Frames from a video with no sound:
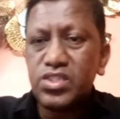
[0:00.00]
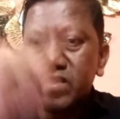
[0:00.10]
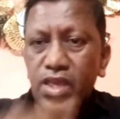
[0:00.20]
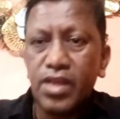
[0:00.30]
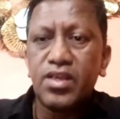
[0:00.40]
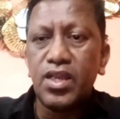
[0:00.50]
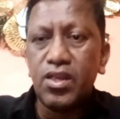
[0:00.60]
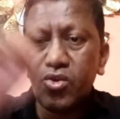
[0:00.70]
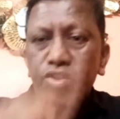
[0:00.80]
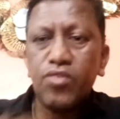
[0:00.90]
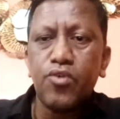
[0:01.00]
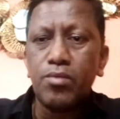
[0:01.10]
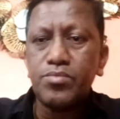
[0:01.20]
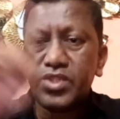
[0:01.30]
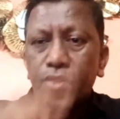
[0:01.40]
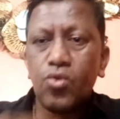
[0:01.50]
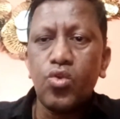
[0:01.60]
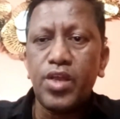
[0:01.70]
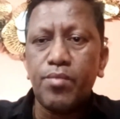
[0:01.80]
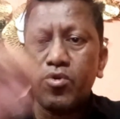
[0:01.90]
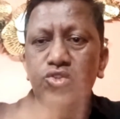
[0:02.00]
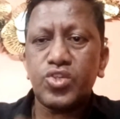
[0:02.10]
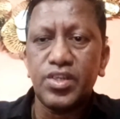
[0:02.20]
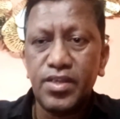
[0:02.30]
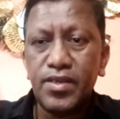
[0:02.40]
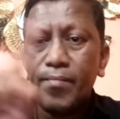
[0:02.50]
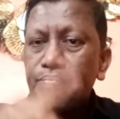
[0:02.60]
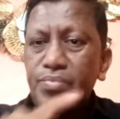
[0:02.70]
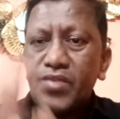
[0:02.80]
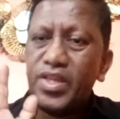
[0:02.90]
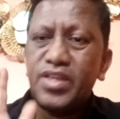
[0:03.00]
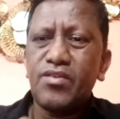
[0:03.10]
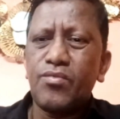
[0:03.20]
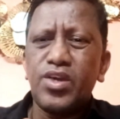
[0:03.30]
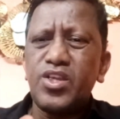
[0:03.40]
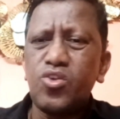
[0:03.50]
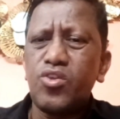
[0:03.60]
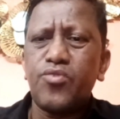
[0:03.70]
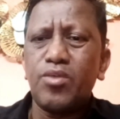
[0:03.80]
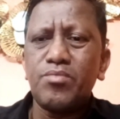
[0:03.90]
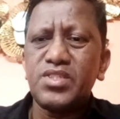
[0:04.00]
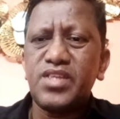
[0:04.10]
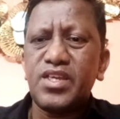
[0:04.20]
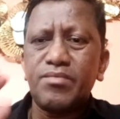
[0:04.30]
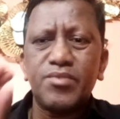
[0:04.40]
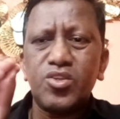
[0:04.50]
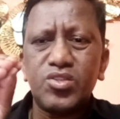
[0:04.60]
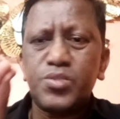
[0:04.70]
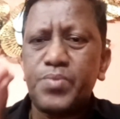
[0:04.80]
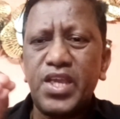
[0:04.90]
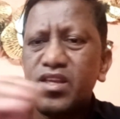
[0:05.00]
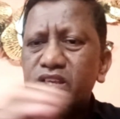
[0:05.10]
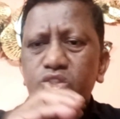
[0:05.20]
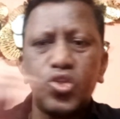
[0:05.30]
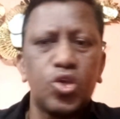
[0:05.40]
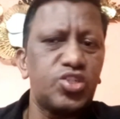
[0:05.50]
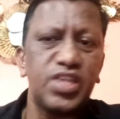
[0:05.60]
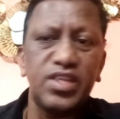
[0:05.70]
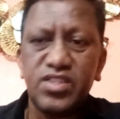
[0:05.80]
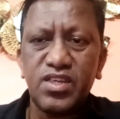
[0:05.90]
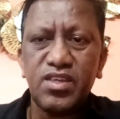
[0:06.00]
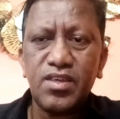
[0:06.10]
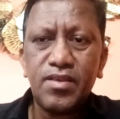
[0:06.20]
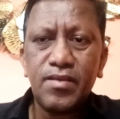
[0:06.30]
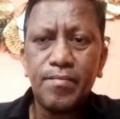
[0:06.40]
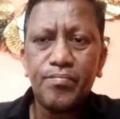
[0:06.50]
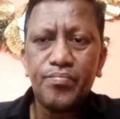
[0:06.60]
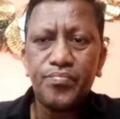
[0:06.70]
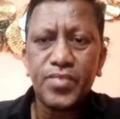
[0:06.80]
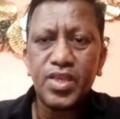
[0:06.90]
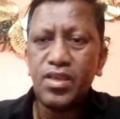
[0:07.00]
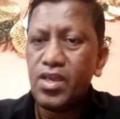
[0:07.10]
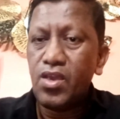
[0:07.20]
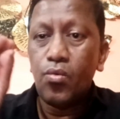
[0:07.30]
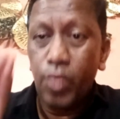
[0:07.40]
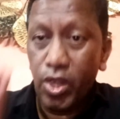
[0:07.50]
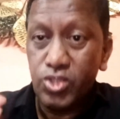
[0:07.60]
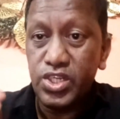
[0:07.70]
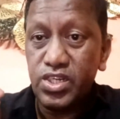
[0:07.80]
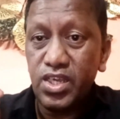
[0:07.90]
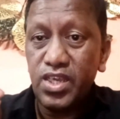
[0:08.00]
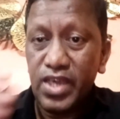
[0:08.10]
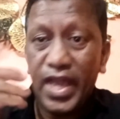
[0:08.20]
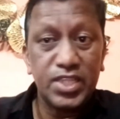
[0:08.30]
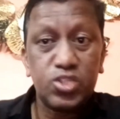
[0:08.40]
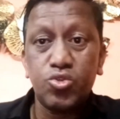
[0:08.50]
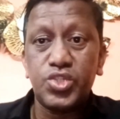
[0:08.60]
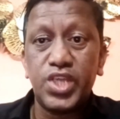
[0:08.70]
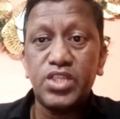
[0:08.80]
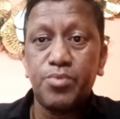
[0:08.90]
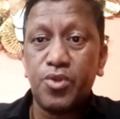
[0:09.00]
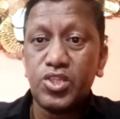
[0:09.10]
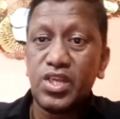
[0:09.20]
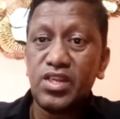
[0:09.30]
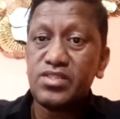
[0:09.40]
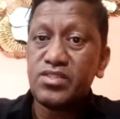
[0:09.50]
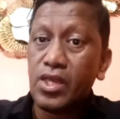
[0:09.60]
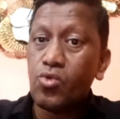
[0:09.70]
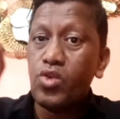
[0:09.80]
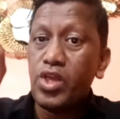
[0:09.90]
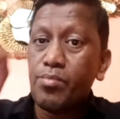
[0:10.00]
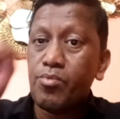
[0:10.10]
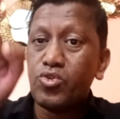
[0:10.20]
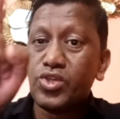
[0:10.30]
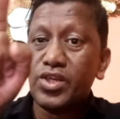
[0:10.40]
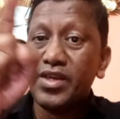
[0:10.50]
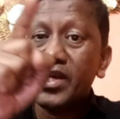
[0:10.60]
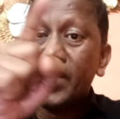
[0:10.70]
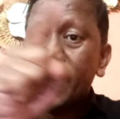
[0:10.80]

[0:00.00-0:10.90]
a circle, uniform circular motion, when the word uniform is there, speed is not changing. Velocity has to change because in a circular motion,